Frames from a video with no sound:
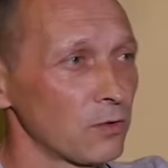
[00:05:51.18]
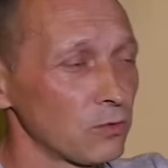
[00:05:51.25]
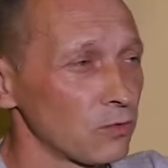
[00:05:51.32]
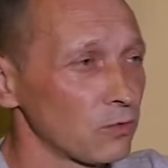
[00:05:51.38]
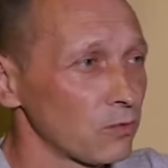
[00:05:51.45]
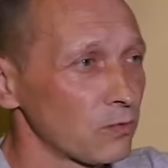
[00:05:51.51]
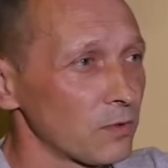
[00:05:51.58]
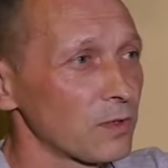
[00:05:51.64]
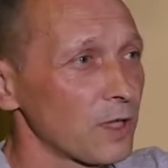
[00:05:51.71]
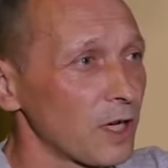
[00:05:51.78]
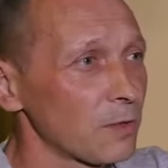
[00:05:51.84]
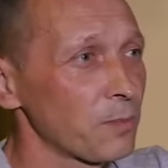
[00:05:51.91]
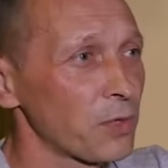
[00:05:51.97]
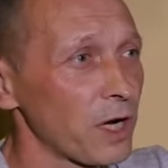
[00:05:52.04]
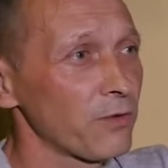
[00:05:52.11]
Well,
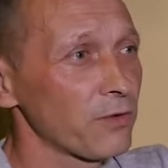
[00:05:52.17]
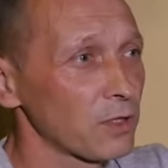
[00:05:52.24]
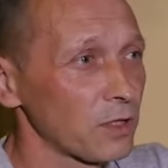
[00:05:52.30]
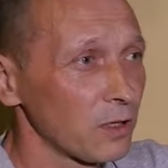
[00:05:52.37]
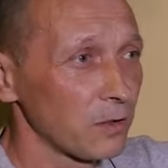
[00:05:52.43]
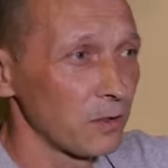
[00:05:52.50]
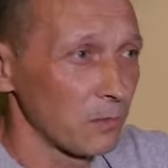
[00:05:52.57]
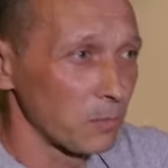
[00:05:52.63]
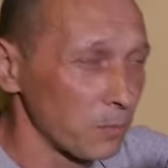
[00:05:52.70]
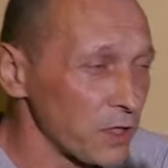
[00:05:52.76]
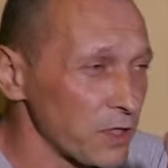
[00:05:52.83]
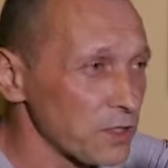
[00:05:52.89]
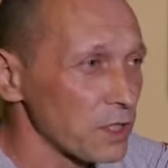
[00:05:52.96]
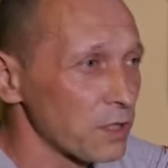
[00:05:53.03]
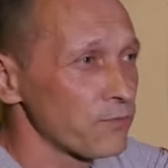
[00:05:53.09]
as a rule,
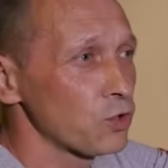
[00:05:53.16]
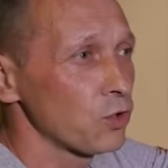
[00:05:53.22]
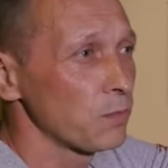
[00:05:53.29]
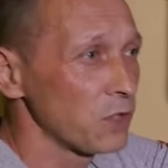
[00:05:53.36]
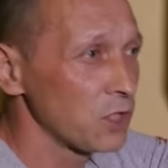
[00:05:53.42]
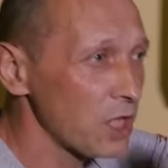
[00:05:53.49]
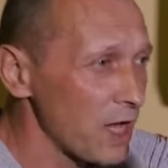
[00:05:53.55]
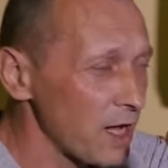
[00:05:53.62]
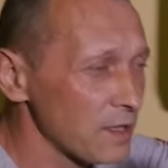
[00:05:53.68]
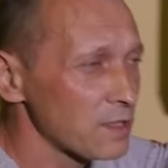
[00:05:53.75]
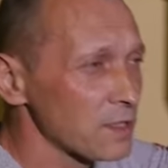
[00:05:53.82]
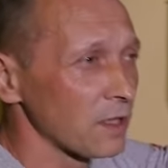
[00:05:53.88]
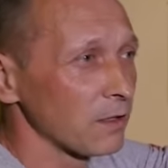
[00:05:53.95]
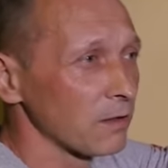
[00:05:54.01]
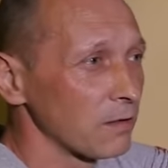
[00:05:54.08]
everything changes
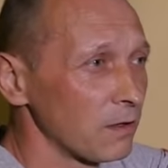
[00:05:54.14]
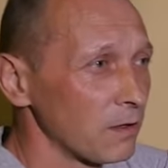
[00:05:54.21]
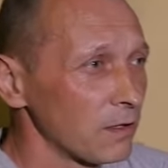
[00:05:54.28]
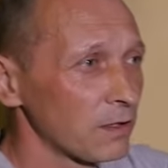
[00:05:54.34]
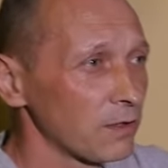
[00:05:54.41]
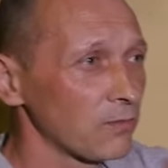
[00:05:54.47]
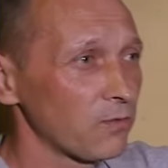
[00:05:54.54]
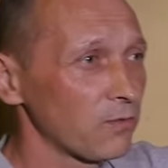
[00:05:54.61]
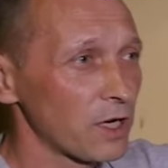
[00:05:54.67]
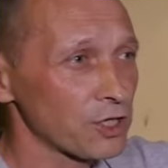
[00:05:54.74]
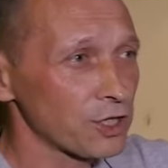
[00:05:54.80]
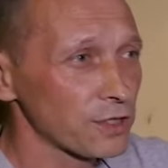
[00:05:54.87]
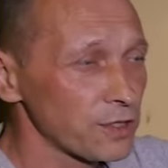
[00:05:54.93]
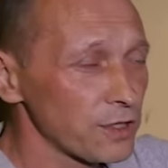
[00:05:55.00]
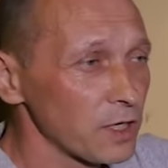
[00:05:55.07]
quickly.
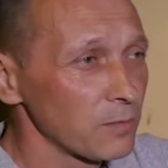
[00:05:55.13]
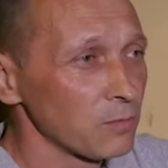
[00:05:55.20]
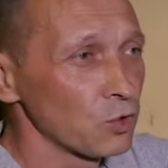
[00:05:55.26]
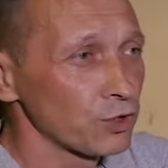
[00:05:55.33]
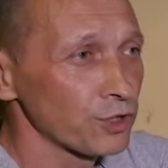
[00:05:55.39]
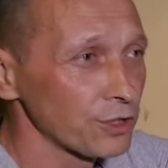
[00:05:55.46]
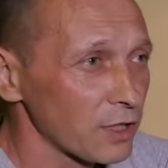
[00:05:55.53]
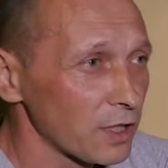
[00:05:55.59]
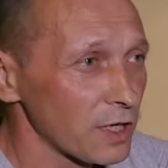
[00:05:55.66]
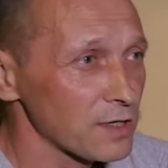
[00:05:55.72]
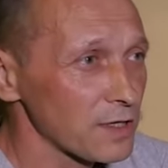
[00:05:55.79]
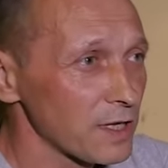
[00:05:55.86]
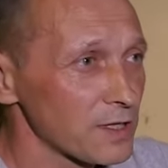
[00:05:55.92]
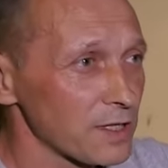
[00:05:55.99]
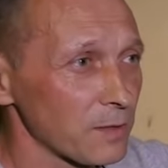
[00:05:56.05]
Your goal may
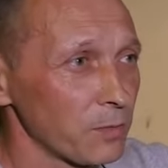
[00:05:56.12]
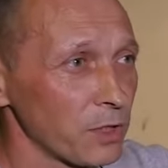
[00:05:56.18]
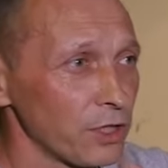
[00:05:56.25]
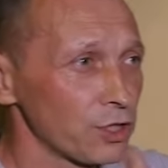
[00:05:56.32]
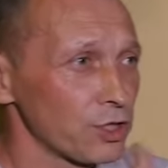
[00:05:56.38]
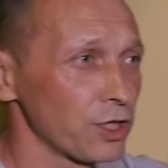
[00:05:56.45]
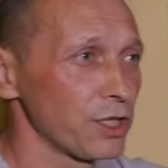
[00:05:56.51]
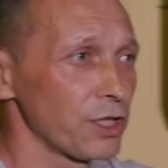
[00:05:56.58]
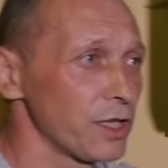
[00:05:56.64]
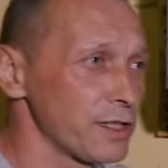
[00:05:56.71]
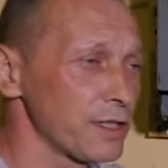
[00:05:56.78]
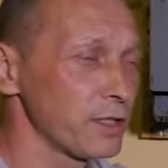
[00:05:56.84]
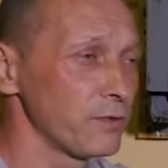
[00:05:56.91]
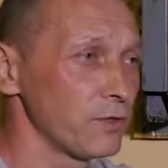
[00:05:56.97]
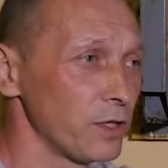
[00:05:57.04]
be closer,
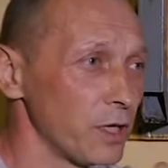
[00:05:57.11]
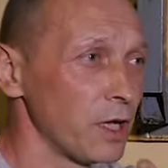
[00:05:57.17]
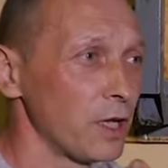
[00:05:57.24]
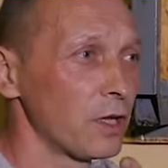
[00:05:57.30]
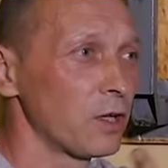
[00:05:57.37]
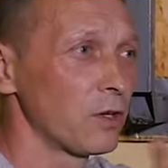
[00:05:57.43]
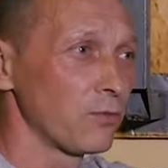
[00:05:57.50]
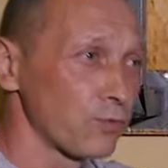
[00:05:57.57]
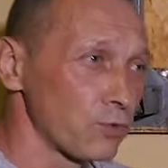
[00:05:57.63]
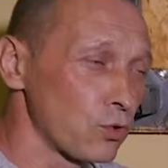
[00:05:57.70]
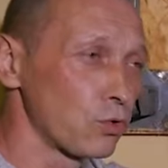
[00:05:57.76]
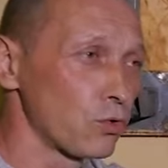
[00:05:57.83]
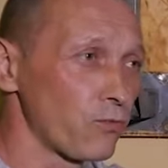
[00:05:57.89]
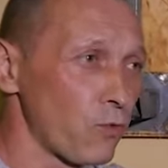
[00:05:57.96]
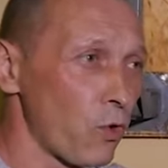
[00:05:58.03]
and if you suddenly
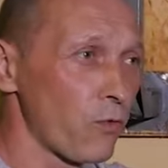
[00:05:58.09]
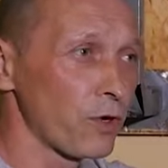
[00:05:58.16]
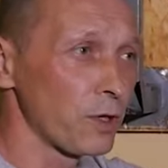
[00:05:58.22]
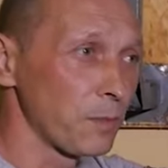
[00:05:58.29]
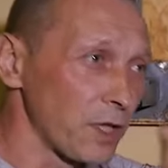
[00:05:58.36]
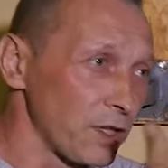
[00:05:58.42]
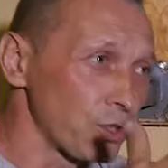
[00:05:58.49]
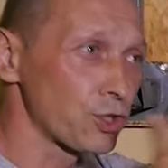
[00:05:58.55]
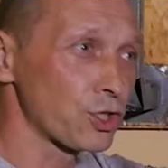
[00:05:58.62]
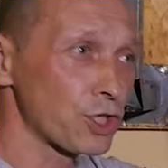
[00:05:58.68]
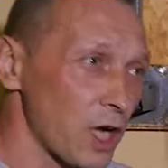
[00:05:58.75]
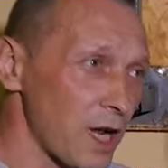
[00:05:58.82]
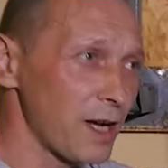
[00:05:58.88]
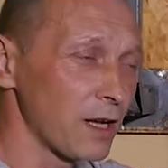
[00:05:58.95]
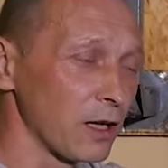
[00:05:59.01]
didn't squeeze your
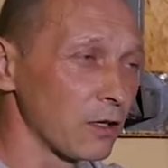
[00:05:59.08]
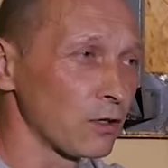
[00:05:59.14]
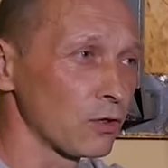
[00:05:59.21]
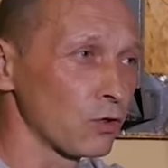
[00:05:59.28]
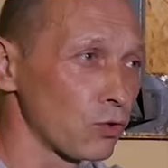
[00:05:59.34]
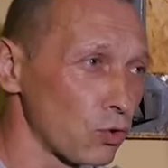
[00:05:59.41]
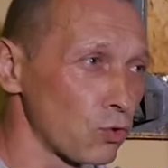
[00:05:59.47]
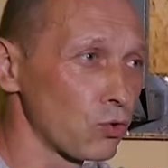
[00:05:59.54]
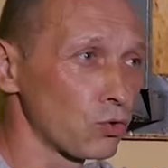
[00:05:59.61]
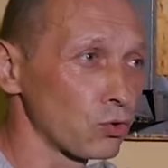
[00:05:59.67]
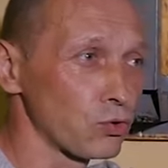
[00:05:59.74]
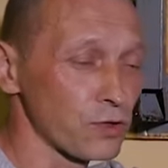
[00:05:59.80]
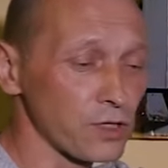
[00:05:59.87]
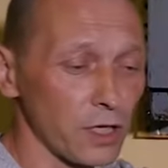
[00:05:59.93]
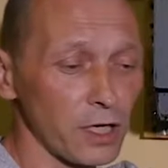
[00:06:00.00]
hand in time,
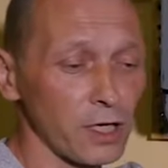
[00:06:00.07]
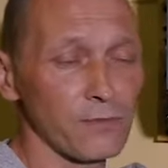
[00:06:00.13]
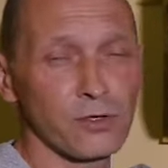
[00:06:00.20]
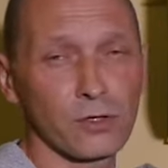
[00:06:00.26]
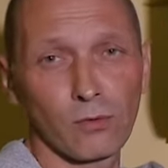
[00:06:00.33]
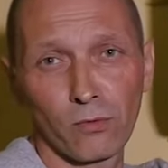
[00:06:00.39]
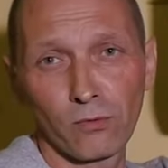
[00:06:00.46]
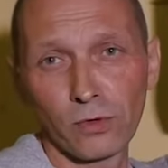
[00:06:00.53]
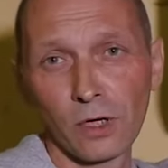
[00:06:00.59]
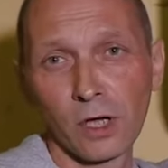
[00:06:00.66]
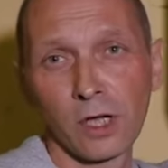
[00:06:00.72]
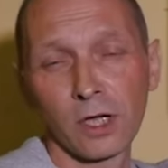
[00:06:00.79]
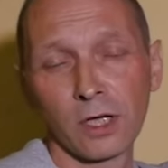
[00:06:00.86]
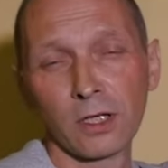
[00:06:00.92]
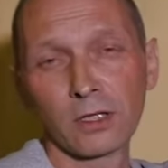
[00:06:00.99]
then most
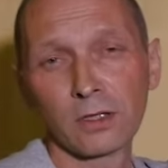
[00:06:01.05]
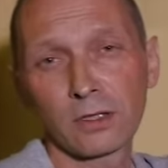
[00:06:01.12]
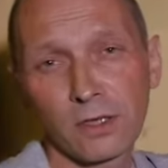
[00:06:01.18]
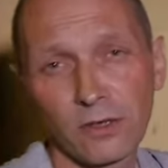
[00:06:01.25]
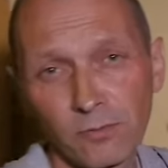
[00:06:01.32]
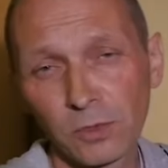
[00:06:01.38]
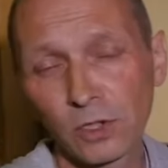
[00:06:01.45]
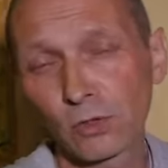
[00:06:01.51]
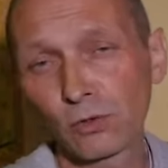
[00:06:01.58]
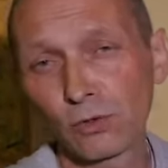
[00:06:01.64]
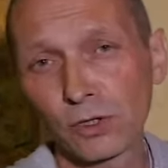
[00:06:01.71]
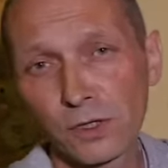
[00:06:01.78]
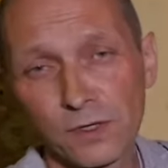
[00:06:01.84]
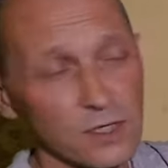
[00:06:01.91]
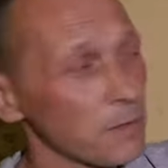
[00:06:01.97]
likely you
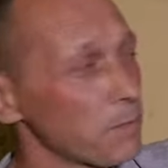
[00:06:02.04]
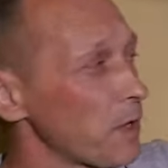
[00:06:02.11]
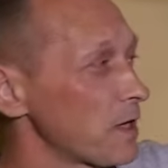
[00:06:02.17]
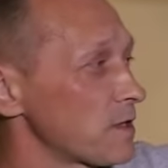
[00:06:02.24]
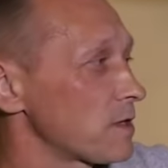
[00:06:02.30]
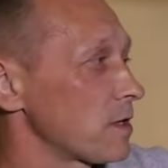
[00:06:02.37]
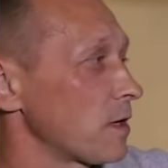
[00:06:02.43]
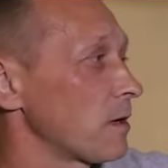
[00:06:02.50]
will injure your